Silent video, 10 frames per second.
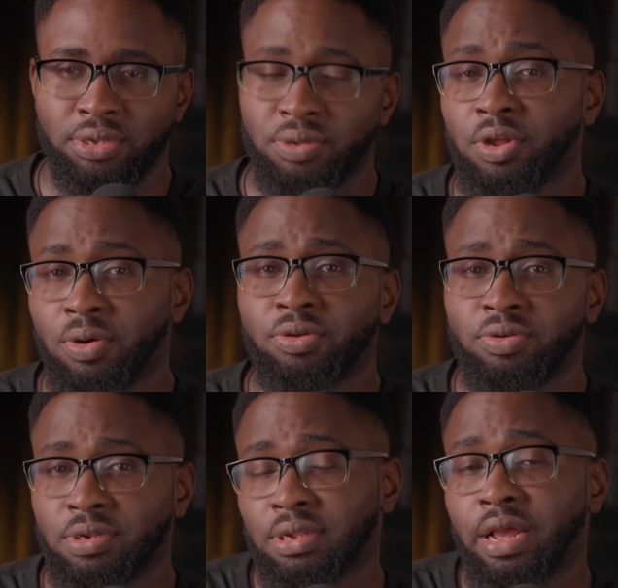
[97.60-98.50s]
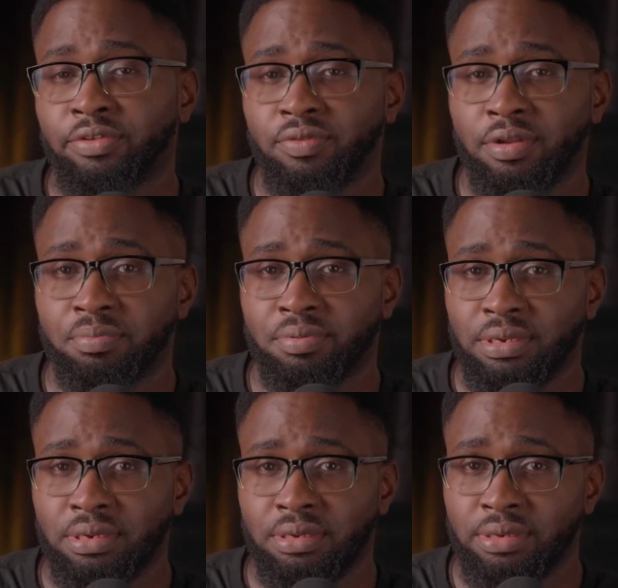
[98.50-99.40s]
so the audio is actually
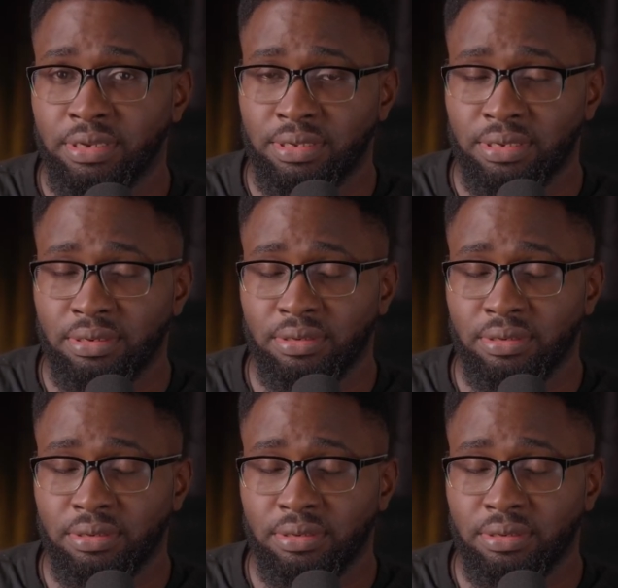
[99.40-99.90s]
pretty decent.